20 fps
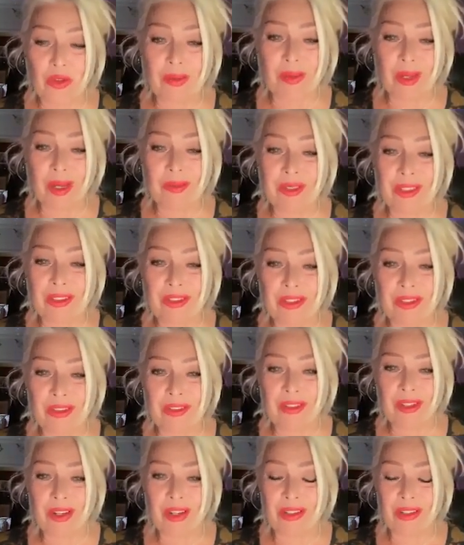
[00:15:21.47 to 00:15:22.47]
I'm coming
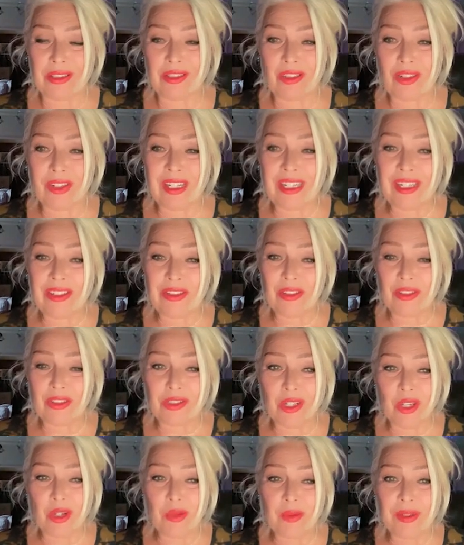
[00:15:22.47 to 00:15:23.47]
to Australia in
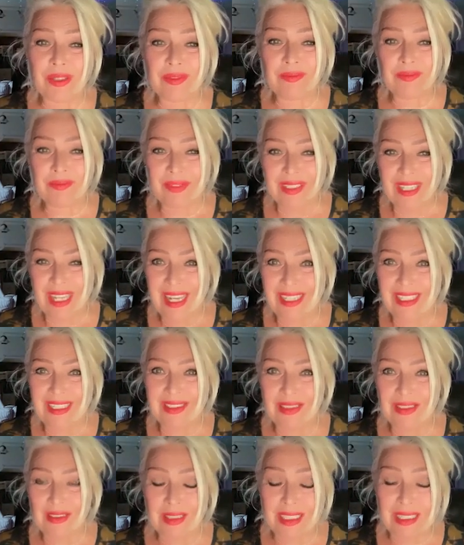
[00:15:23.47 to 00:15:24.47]
October, and
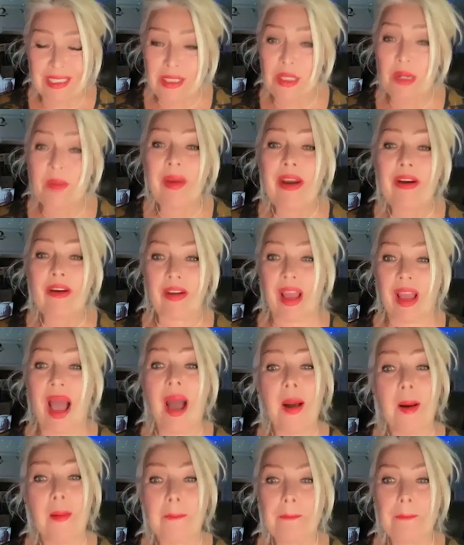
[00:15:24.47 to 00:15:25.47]
it's Kids in America.